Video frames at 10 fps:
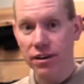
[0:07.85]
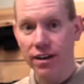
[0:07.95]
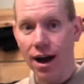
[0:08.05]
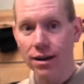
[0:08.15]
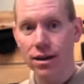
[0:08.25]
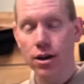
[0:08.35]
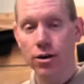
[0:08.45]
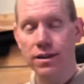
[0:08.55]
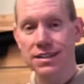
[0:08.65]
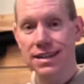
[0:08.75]
Talk
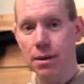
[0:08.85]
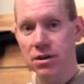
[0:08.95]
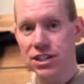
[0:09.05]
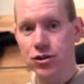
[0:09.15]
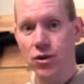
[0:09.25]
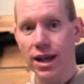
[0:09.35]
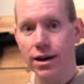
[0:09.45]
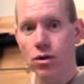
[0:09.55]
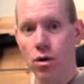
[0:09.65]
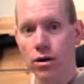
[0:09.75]
here at the Sniper Central
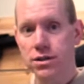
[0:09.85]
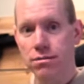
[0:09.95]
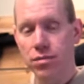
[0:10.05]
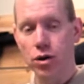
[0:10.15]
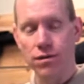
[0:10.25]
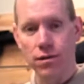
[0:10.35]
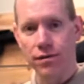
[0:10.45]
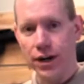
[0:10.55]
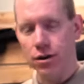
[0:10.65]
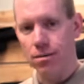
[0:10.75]
headquarters in beautiful
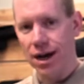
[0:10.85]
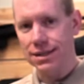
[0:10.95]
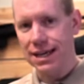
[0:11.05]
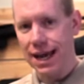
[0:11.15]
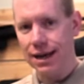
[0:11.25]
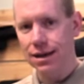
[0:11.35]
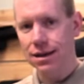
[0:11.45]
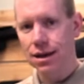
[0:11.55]
Victor, Montana.